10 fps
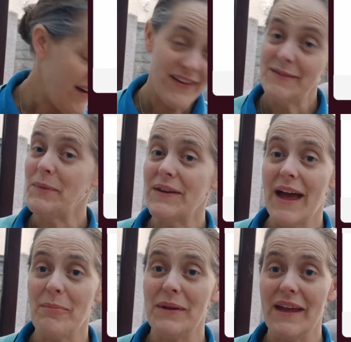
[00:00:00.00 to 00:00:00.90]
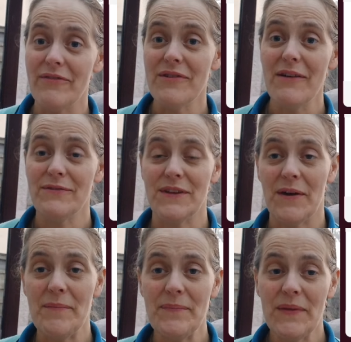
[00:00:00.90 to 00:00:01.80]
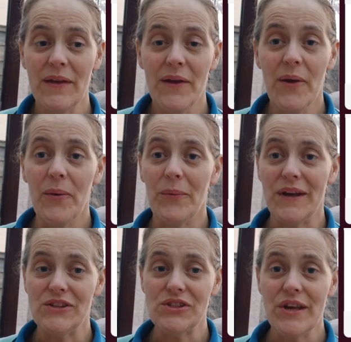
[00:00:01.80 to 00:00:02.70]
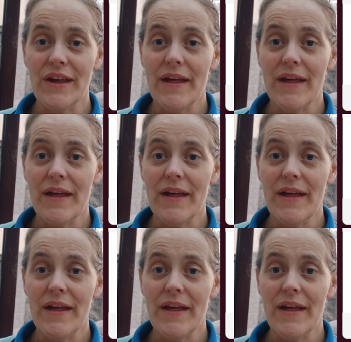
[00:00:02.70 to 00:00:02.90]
I spun Happily Ever After, which